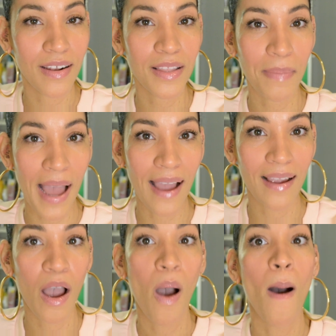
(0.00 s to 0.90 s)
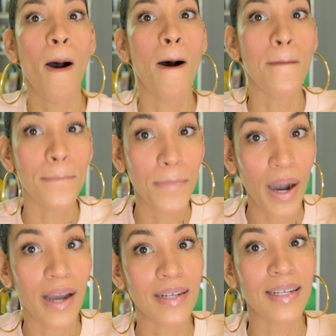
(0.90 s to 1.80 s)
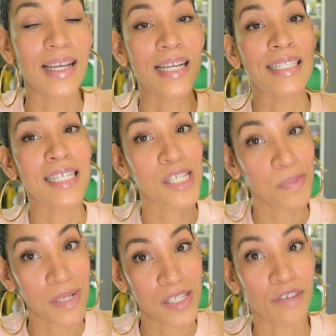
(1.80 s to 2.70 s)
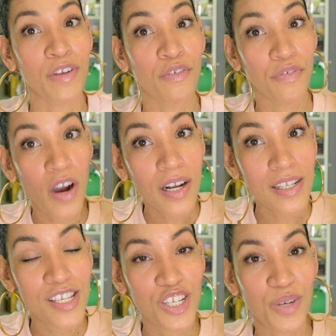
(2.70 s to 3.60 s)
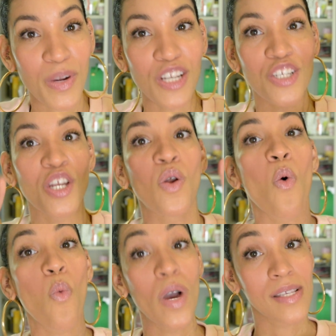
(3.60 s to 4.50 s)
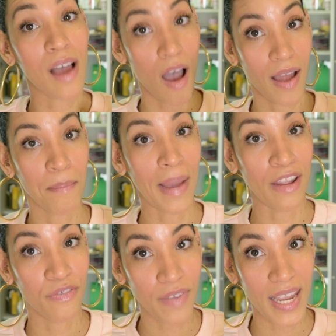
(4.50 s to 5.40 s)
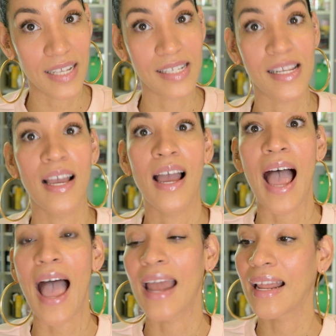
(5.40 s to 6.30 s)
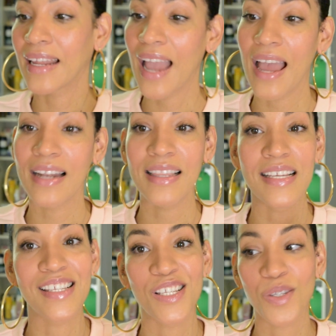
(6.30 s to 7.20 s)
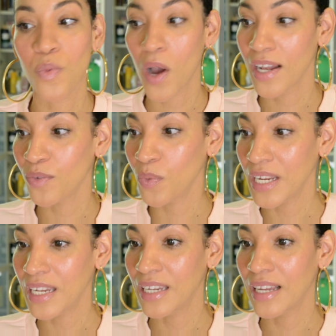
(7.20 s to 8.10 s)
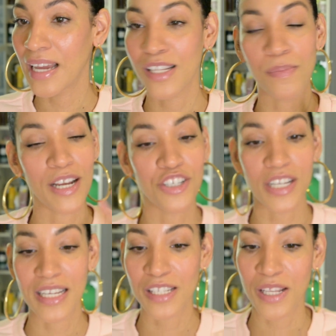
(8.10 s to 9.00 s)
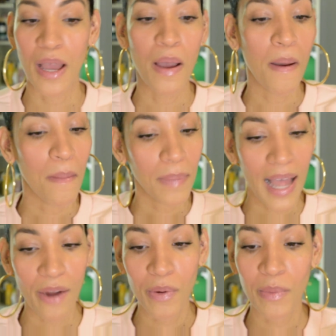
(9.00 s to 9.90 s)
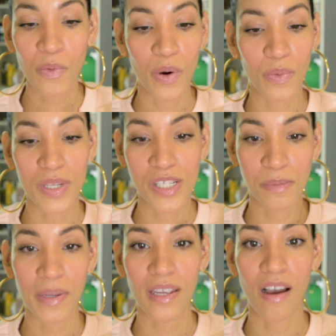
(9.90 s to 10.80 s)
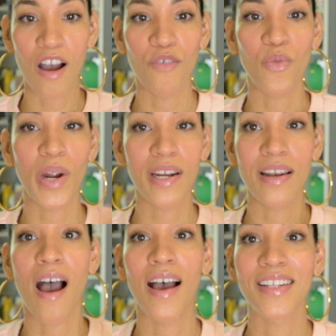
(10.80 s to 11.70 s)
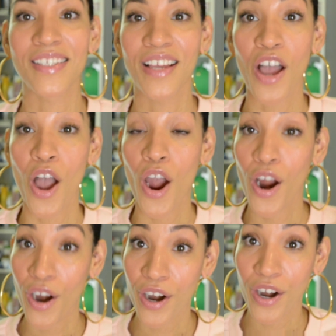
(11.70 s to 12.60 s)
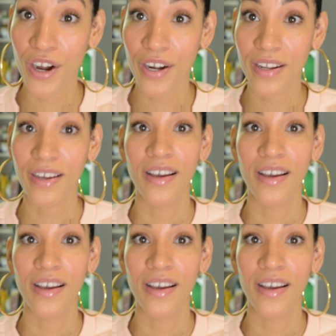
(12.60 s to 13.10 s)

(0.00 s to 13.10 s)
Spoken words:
in the back. But this specific fungal situation was on my face. And again, this is what we, especially as Black women, what we speak of, we're not heard